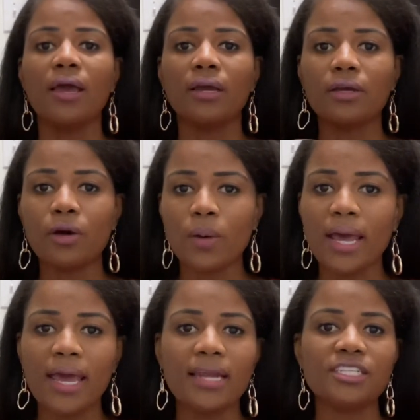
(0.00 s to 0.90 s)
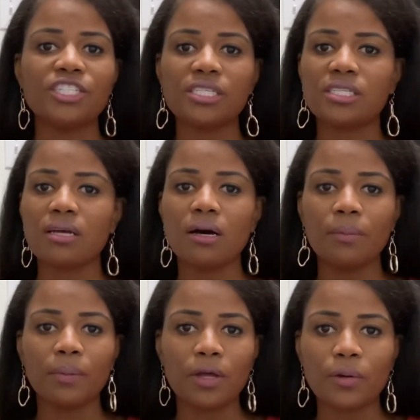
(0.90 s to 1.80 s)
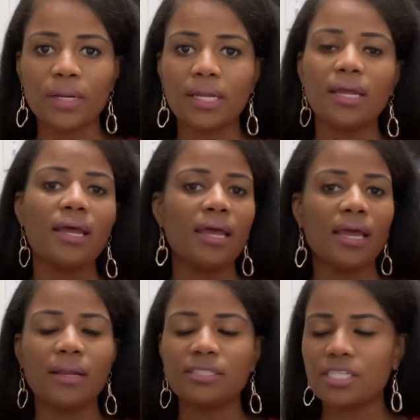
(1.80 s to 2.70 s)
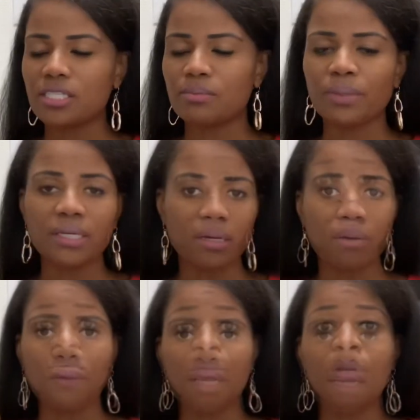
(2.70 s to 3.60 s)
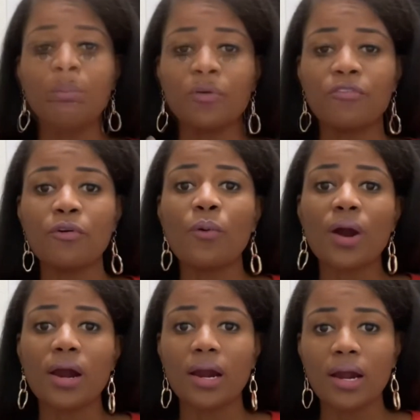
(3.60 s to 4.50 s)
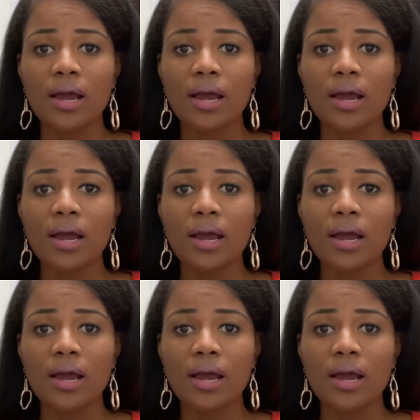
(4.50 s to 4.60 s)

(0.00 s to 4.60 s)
go ahead and just upload it and just be done with it. Tip number 4,